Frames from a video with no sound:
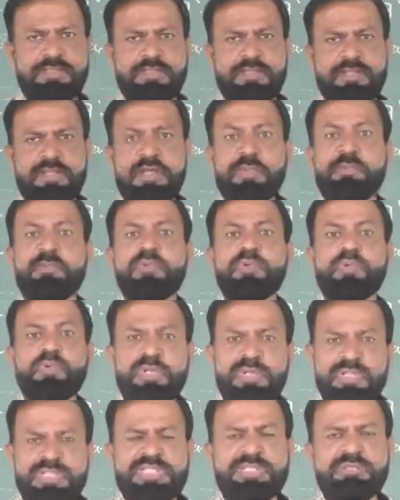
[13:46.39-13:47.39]
or
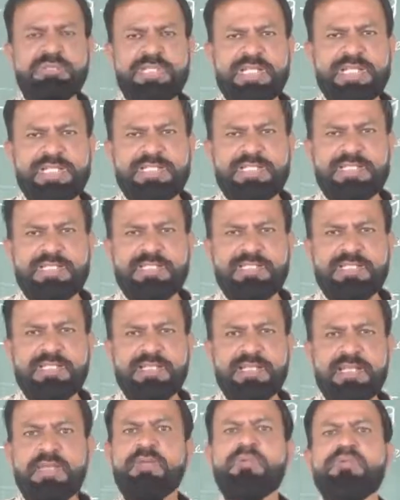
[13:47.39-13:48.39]
progressive tense.
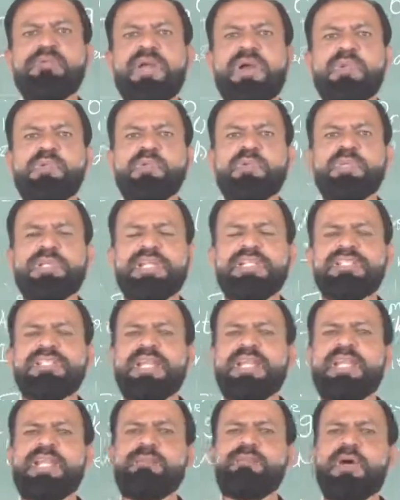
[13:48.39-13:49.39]
We have to take
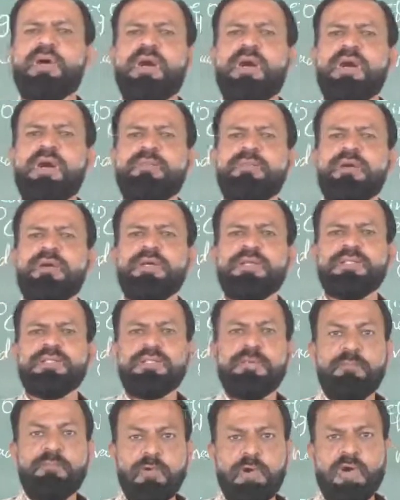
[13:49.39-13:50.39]
the help of
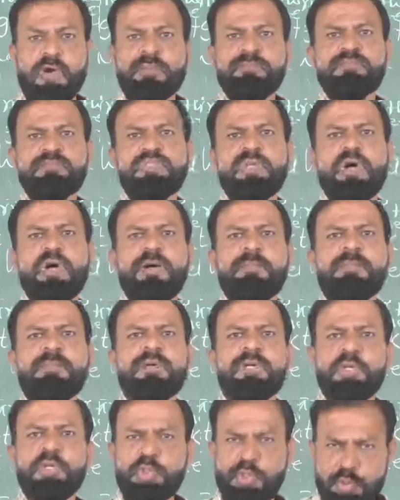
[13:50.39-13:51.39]
the forms
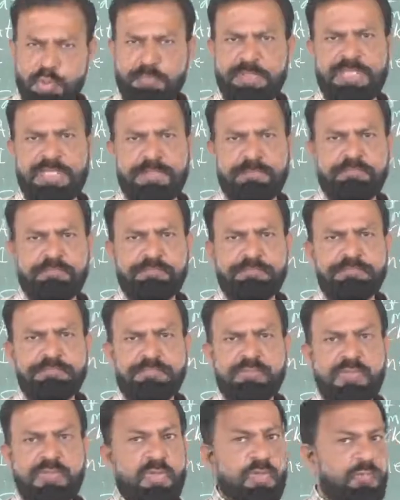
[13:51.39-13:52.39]
of to be,
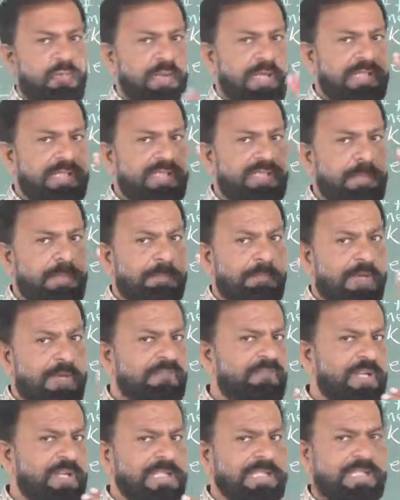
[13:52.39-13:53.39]
while in the
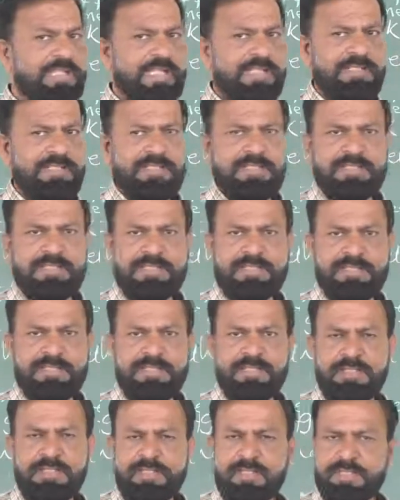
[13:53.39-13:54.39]
perfect tense
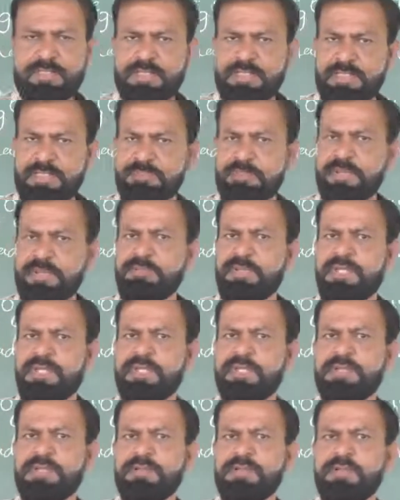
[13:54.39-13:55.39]
it may
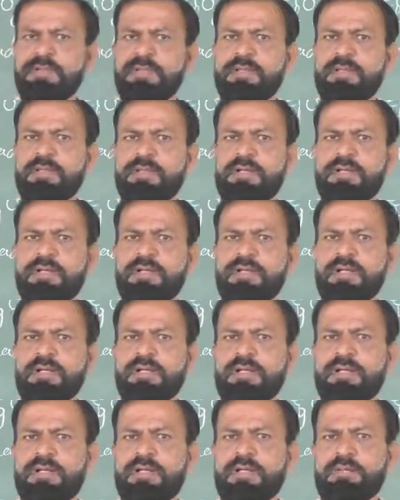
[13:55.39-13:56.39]
be
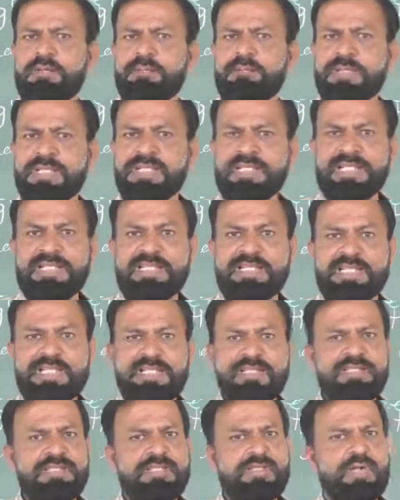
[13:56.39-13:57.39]
present
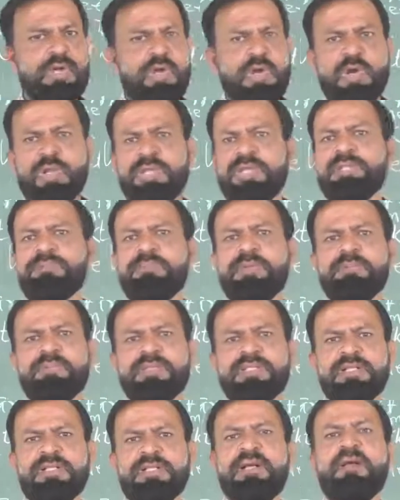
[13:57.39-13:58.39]
tense or it may
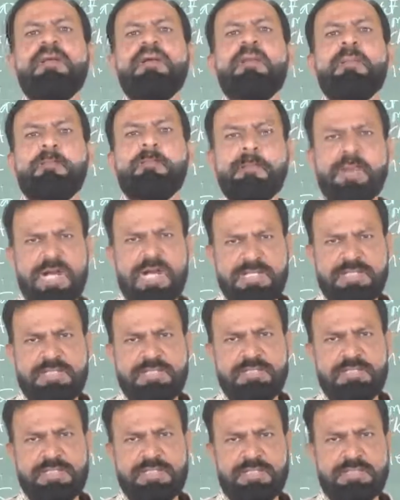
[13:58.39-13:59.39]
be the
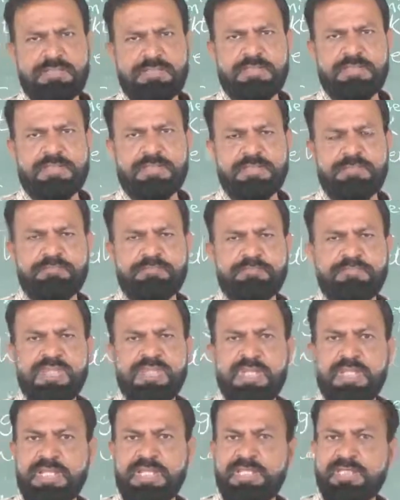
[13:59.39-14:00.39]
past tense.
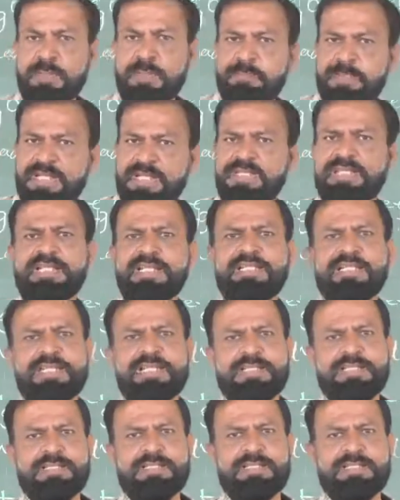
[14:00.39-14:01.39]
In the present
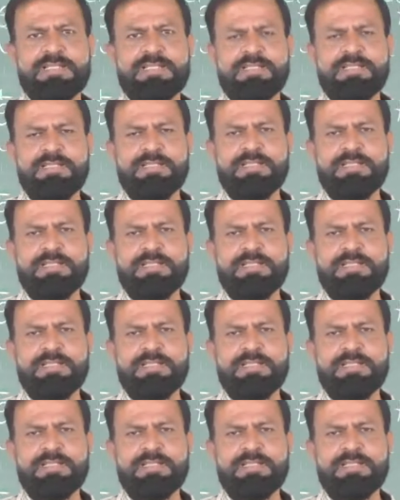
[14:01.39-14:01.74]
tense,